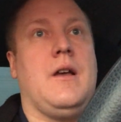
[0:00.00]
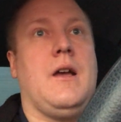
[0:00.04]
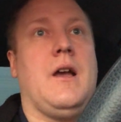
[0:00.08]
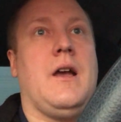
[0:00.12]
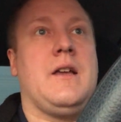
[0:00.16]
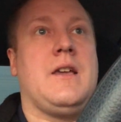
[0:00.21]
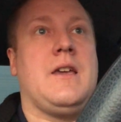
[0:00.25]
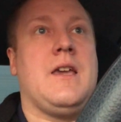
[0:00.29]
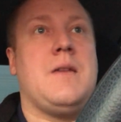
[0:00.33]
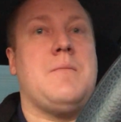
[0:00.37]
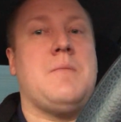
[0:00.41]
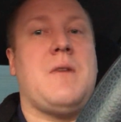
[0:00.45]

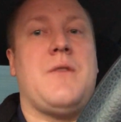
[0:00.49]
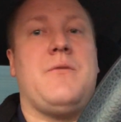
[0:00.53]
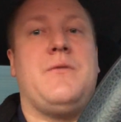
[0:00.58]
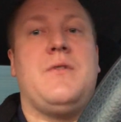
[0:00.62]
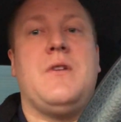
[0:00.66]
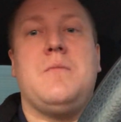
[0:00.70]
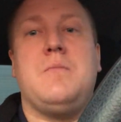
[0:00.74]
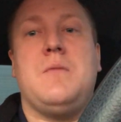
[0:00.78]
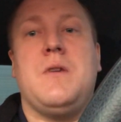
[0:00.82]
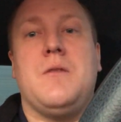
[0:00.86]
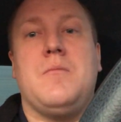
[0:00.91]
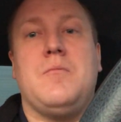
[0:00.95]
I gave my
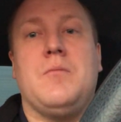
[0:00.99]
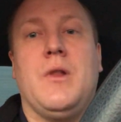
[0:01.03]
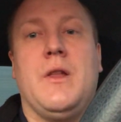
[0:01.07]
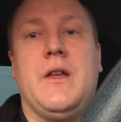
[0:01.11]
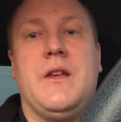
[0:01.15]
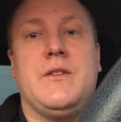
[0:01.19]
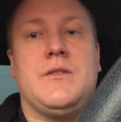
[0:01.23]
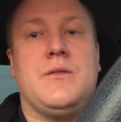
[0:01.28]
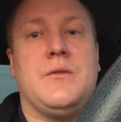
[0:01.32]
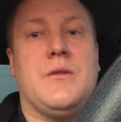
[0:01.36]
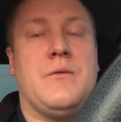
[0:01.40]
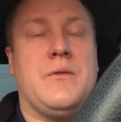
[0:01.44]
Fitbit
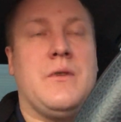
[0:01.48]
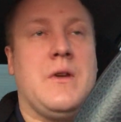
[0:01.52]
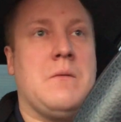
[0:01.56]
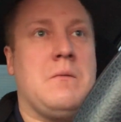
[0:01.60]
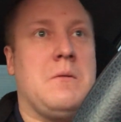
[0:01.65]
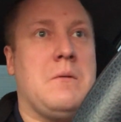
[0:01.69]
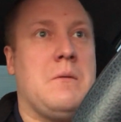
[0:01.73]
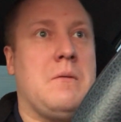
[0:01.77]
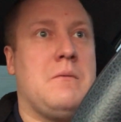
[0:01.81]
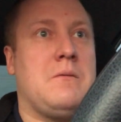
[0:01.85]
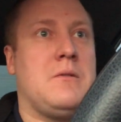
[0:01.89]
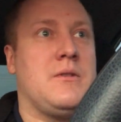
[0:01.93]
Blaze to a
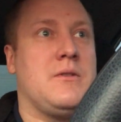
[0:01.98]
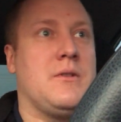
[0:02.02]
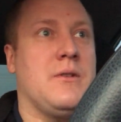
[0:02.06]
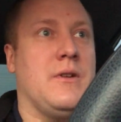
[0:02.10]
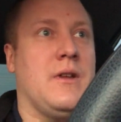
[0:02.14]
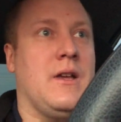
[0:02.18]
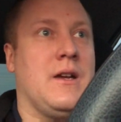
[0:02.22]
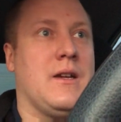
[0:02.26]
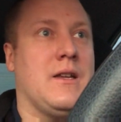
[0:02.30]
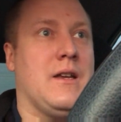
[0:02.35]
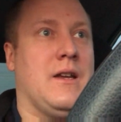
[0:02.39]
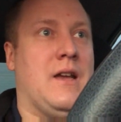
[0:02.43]
family member, so
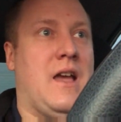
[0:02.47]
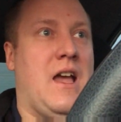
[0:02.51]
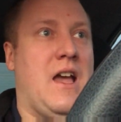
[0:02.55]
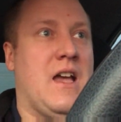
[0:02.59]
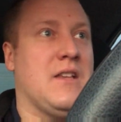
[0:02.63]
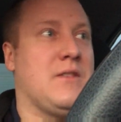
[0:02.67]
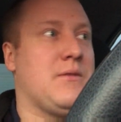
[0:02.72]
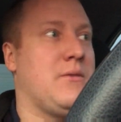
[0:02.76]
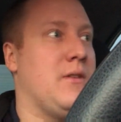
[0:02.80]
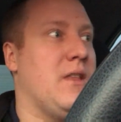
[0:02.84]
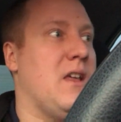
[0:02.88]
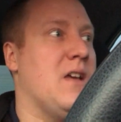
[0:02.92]
I'm not gonna
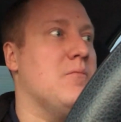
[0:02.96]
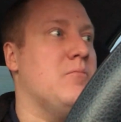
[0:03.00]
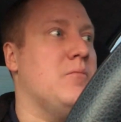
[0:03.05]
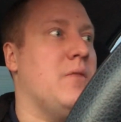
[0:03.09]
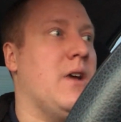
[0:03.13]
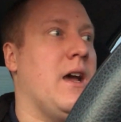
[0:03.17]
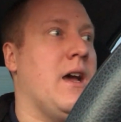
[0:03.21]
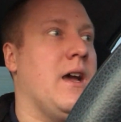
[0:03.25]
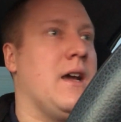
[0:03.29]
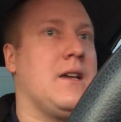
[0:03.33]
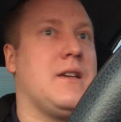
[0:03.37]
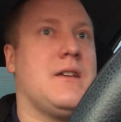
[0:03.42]
ask for that
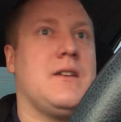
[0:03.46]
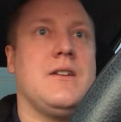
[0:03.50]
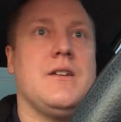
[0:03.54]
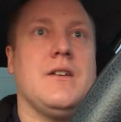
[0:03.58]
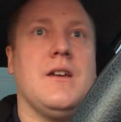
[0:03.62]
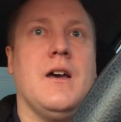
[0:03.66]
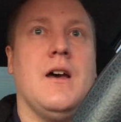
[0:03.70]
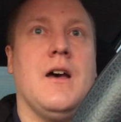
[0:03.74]
back.